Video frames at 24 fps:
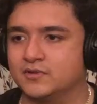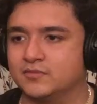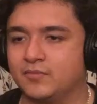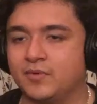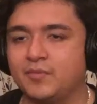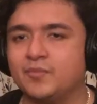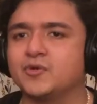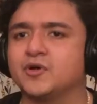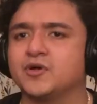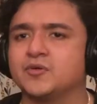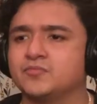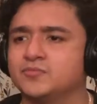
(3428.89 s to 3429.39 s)
My
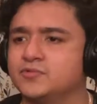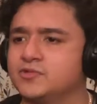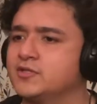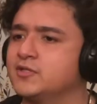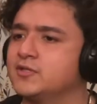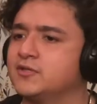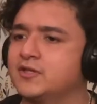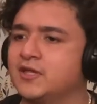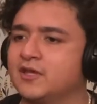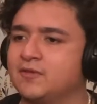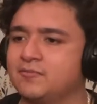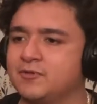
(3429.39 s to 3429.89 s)
mom. She
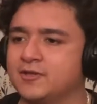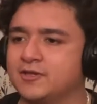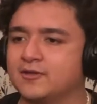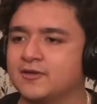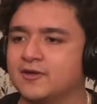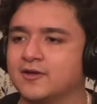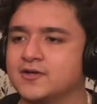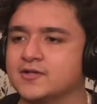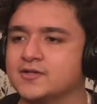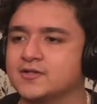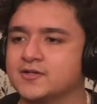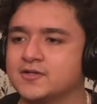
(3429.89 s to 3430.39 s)
gave me
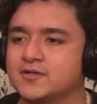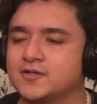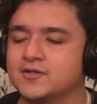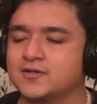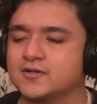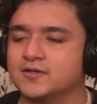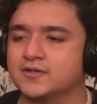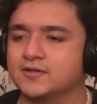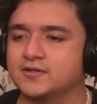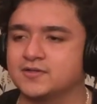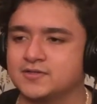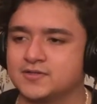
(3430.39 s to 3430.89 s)
$1,
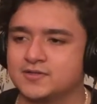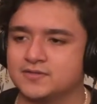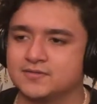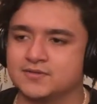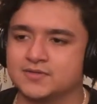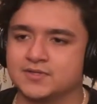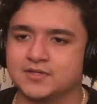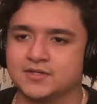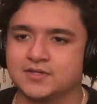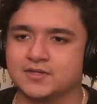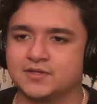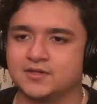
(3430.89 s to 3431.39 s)
and she was
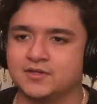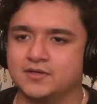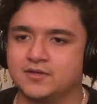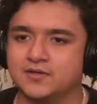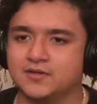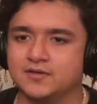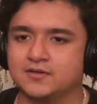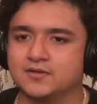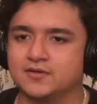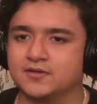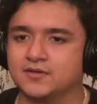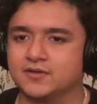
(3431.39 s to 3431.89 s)
like,
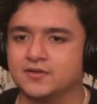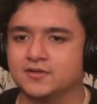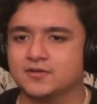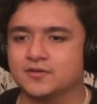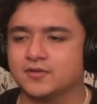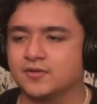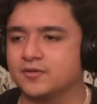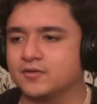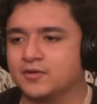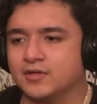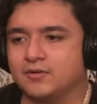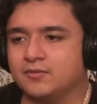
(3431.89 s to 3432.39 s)
"Here,
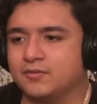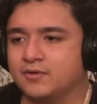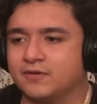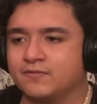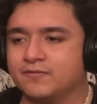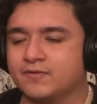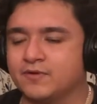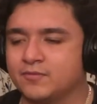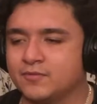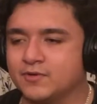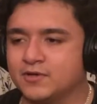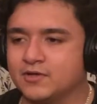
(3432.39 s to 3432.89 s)
go get whatever
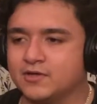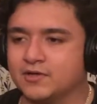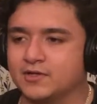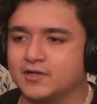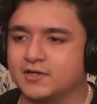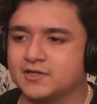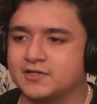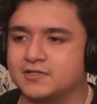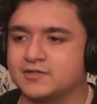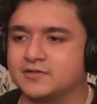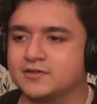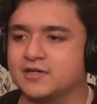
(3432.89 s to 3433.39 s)
you want." I got
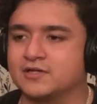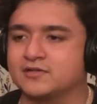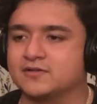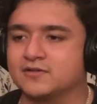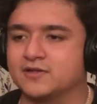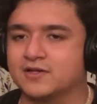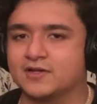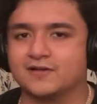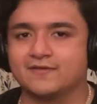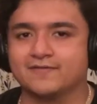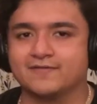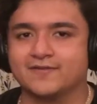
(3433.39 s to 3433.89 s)
a scratcher, and I got